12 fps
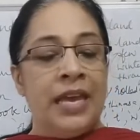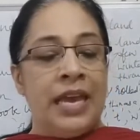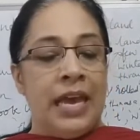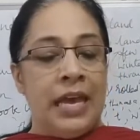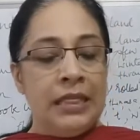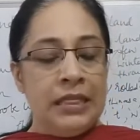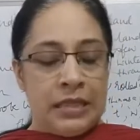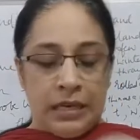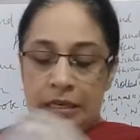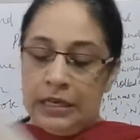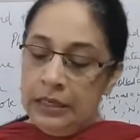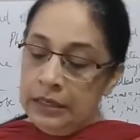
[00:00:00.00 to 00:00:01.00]
In
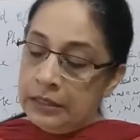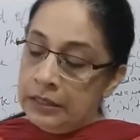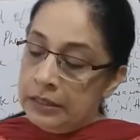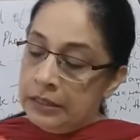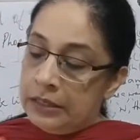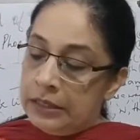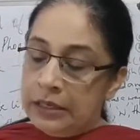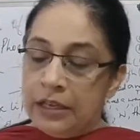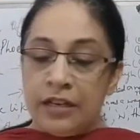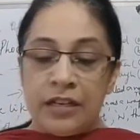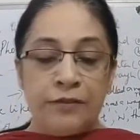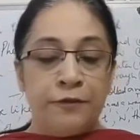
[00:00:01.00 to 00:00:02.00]
the
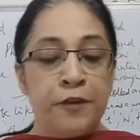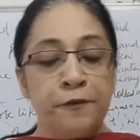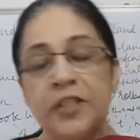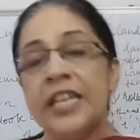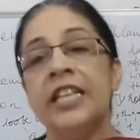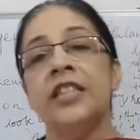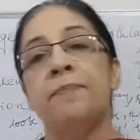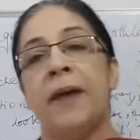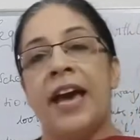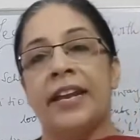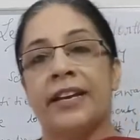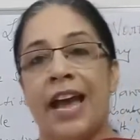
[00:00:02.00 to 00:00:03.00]
15th
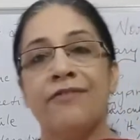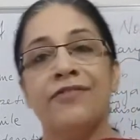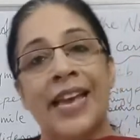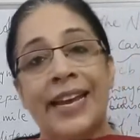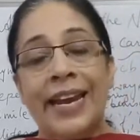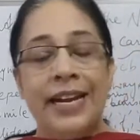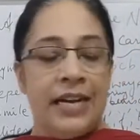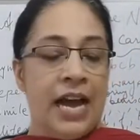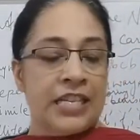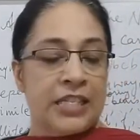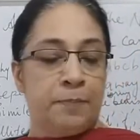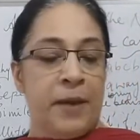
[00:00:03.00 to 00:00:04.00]
paragraph, second
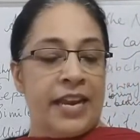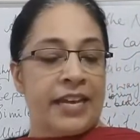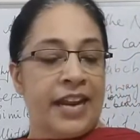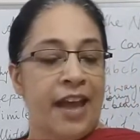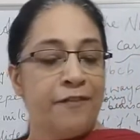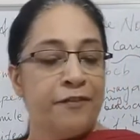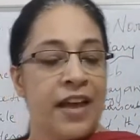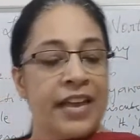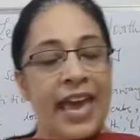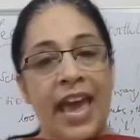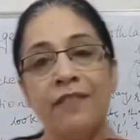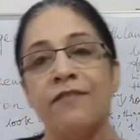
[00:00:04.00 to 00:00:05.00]
last paragraph,
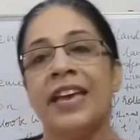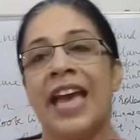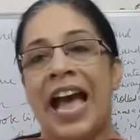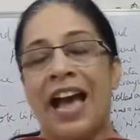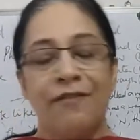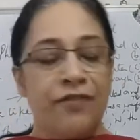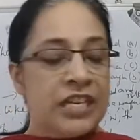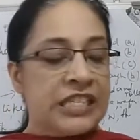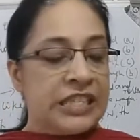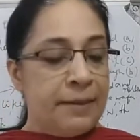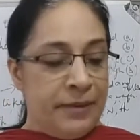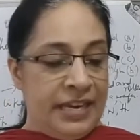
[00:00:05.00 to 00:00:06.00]
again we have a
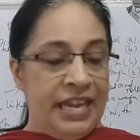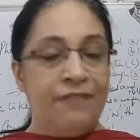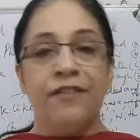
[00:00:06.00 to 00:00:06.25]
simile.